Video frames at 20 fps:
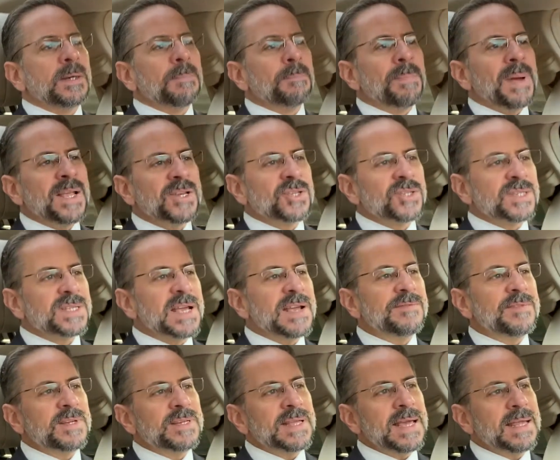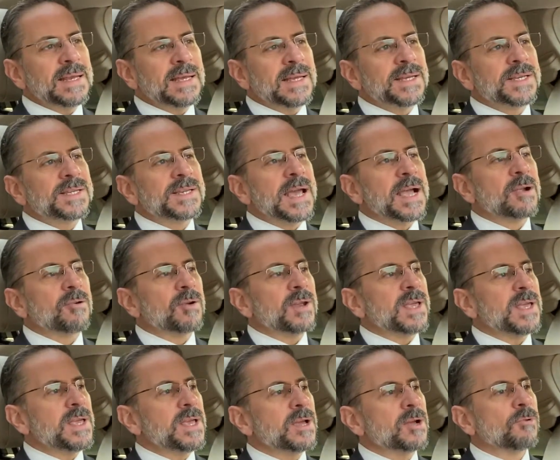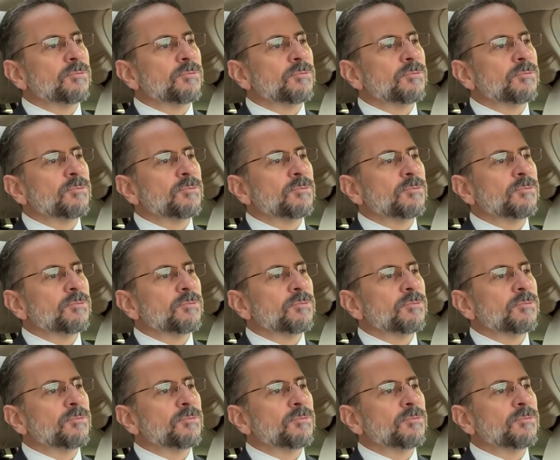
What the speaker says: Patient safety, data integrity,